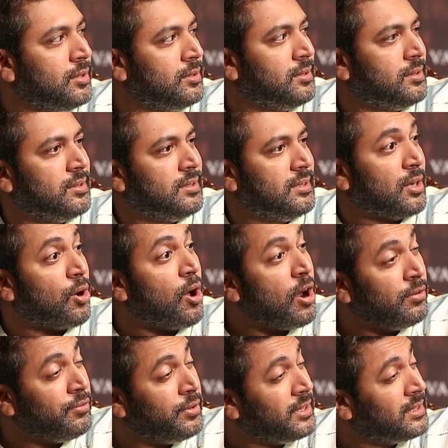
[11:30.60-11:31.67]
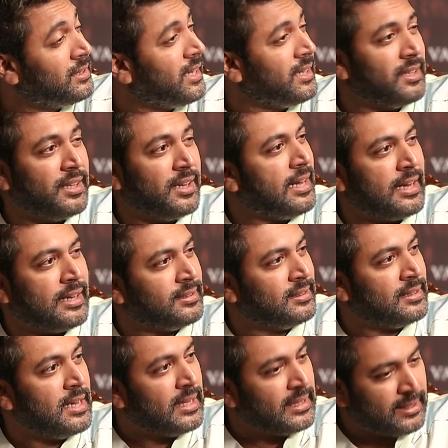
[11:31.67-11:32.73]
this, the confidence that he has,
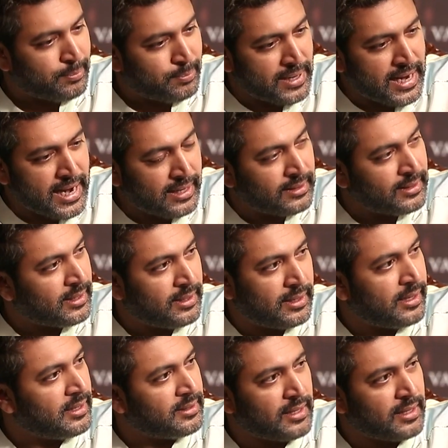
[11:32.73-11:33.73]
the planning that he has,